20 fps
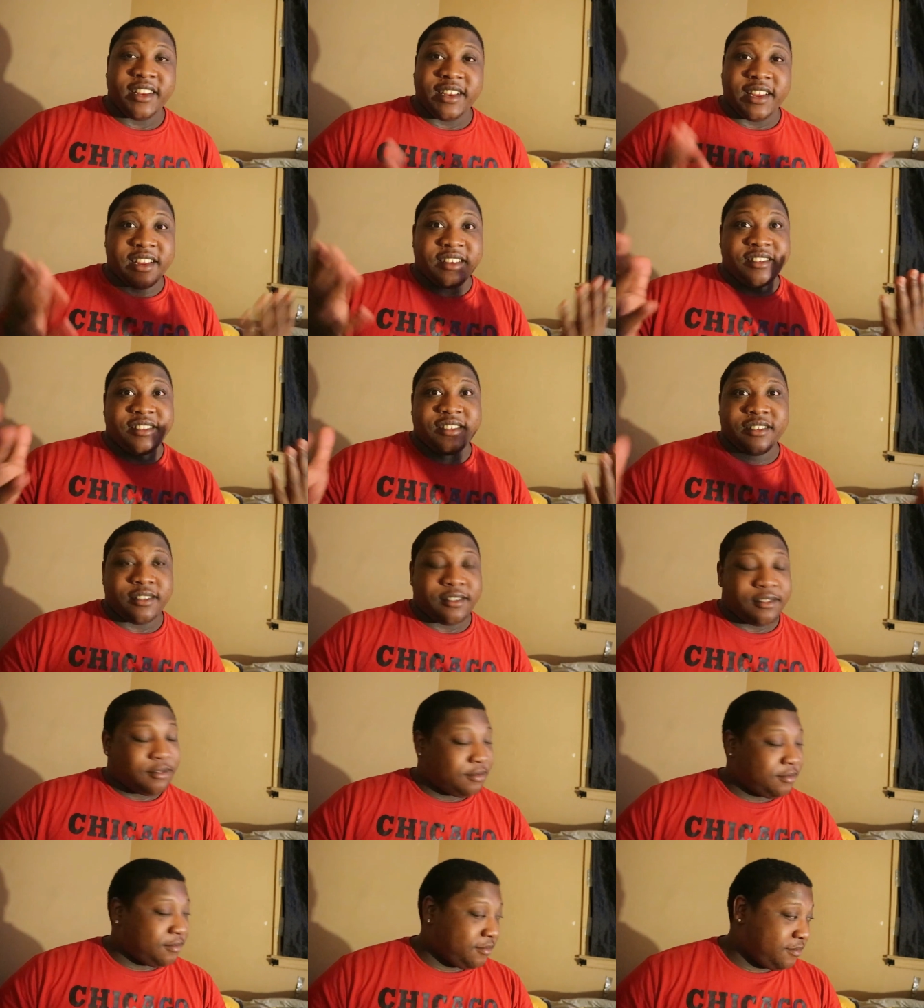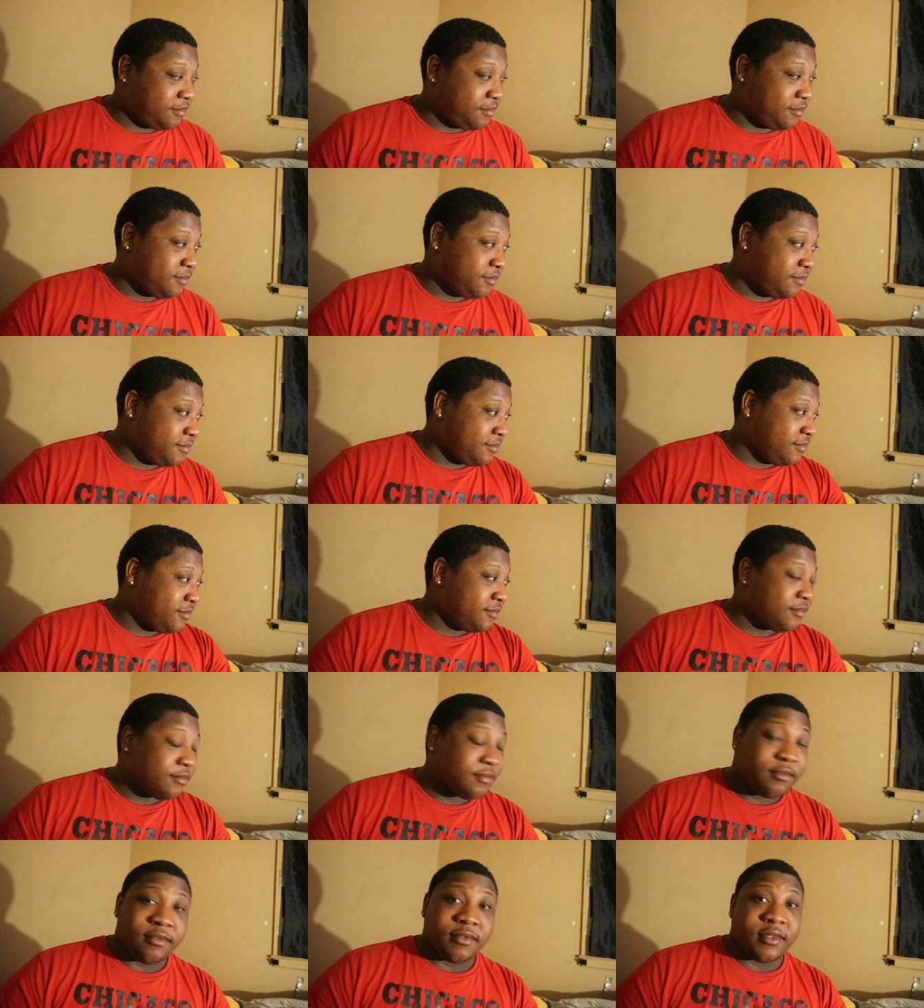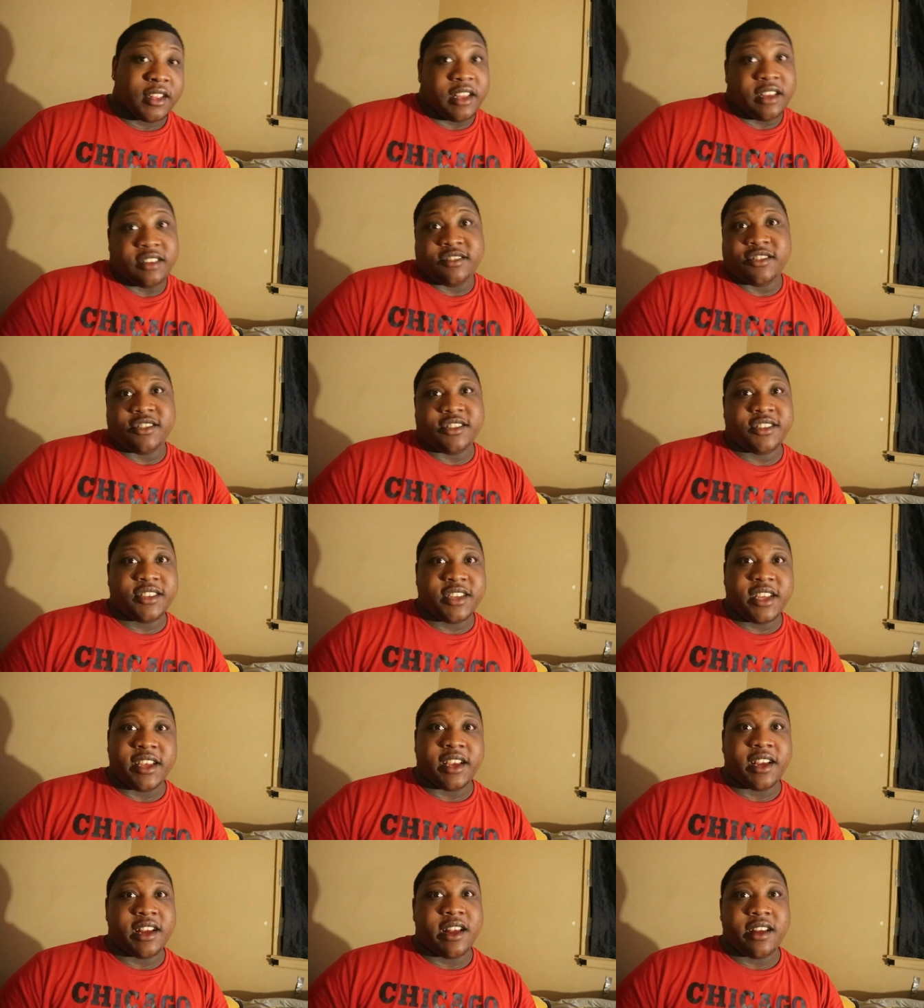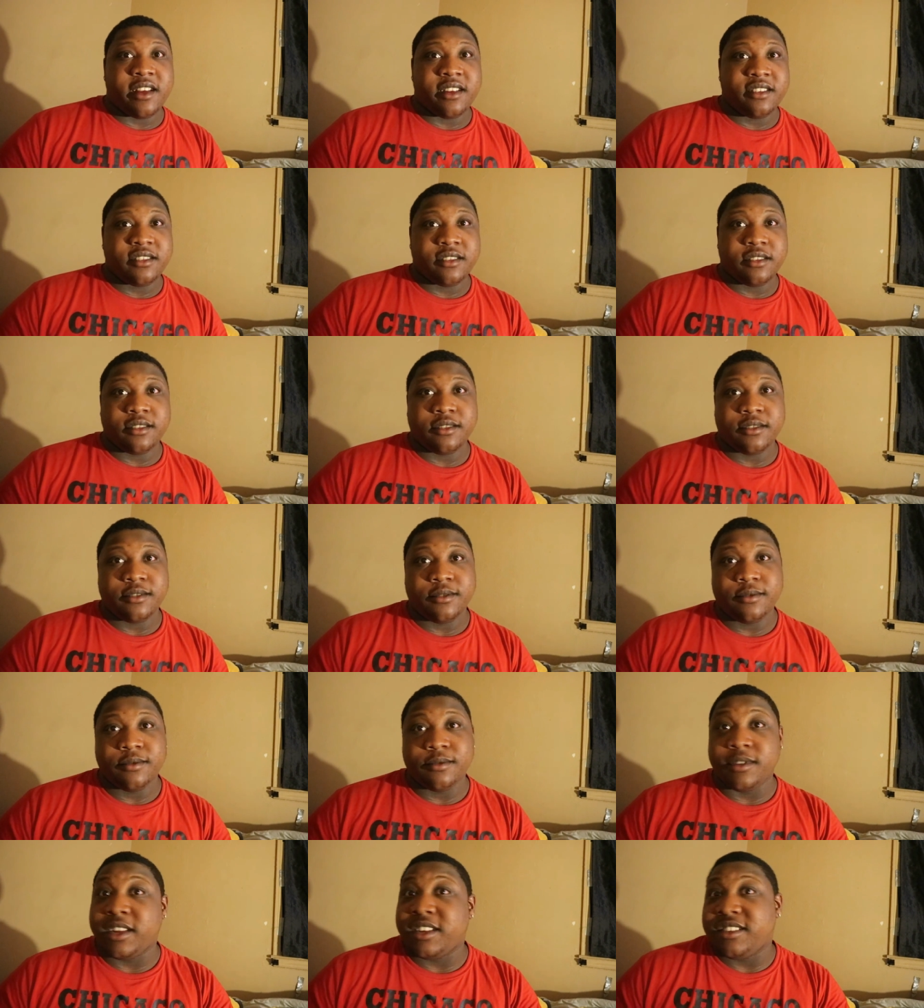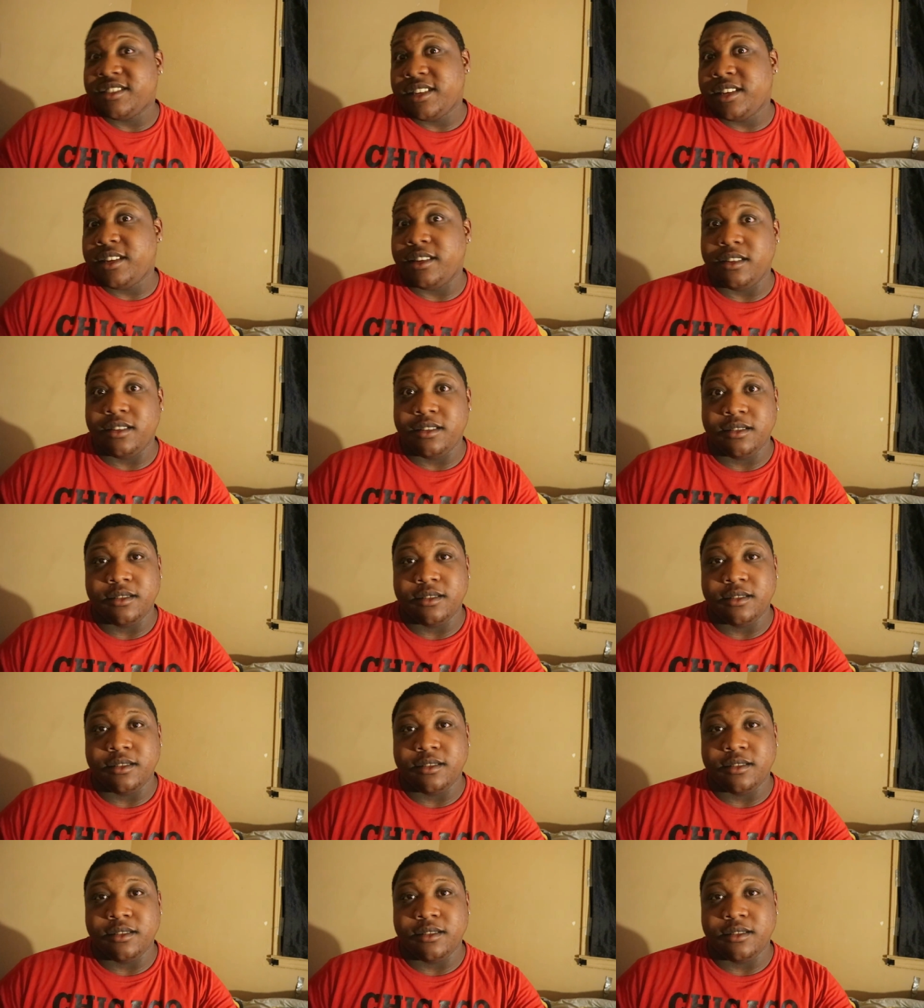that's that's just it, guys. That's it.